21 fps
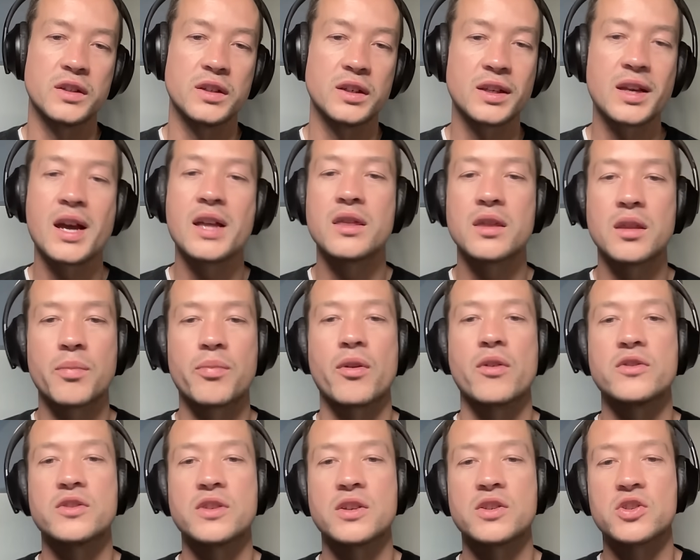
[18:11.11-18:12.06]
And again, the
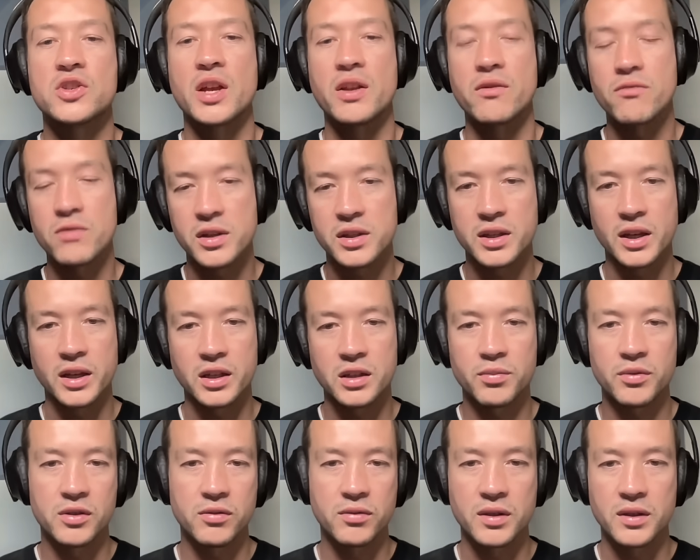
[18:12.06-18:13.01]
process generally
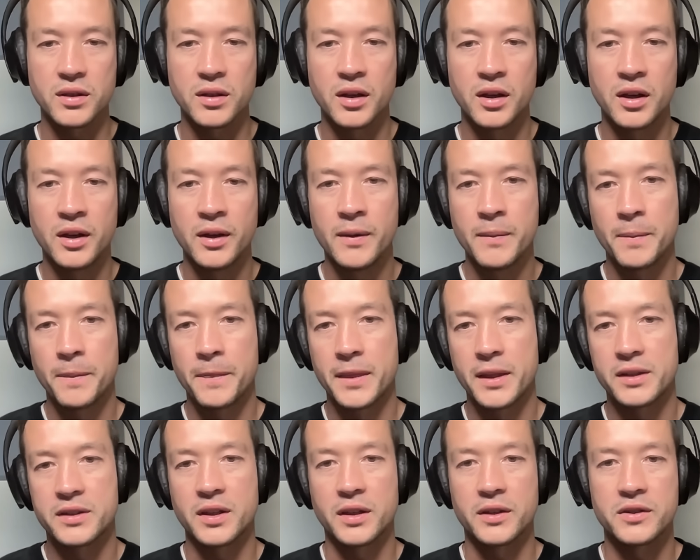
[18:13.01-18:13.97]
takes between
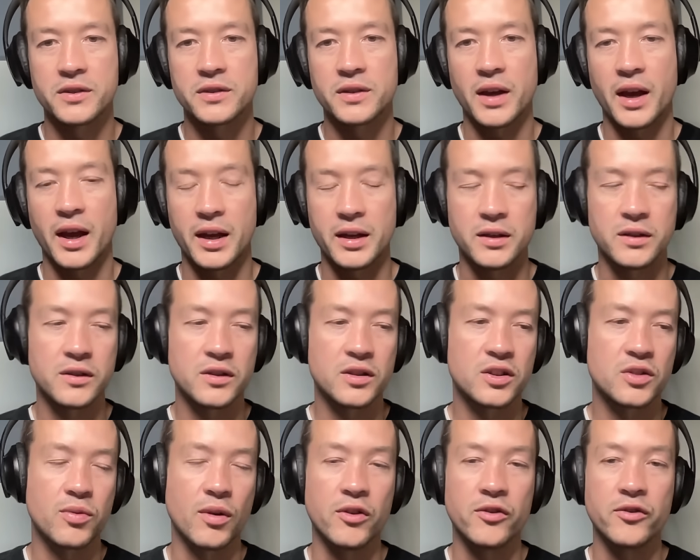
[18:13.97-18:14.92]
6
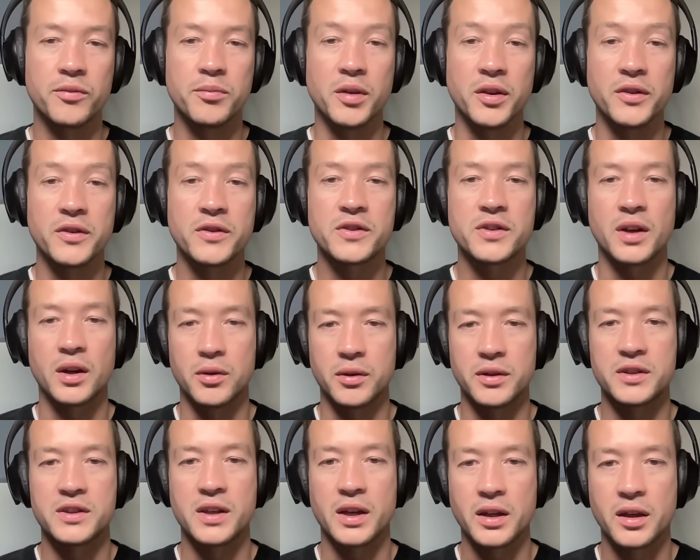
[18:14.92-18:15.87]
and 12 months, I
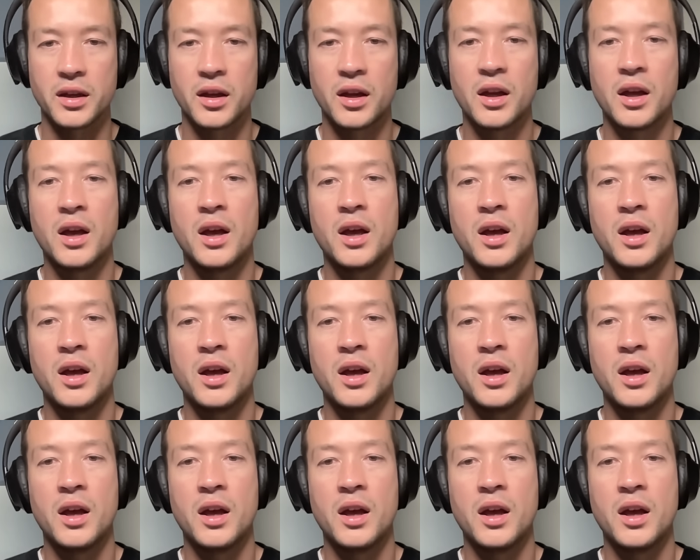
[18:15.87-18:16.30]
would say.